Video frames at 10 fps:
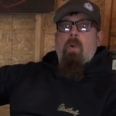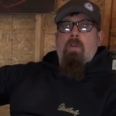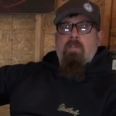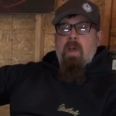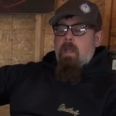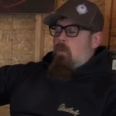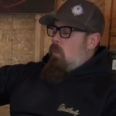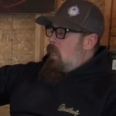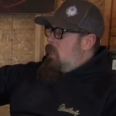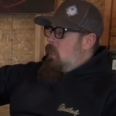or a fight,
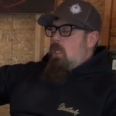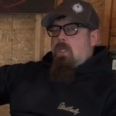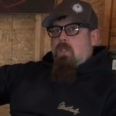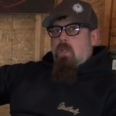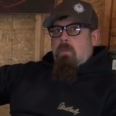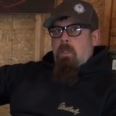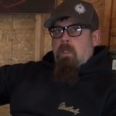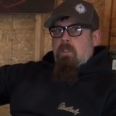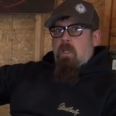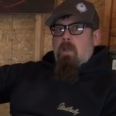right? So the
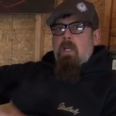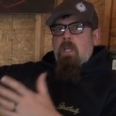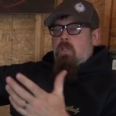military